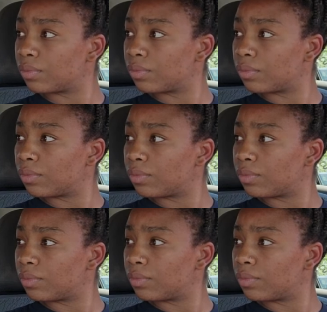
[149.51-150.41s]

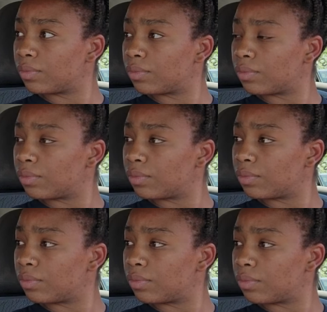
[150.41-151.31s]

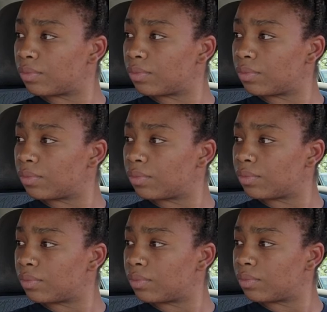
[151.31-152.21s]

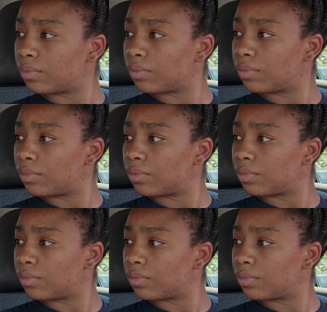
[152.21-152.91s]
This person isn't speaking.